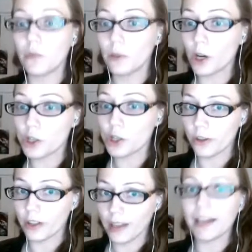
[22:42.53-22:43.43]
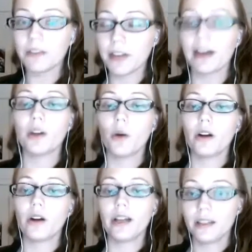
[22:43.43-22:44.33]
larger than life
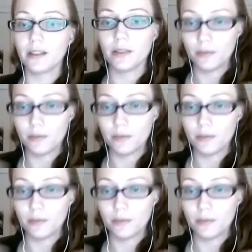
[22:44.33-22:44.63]
category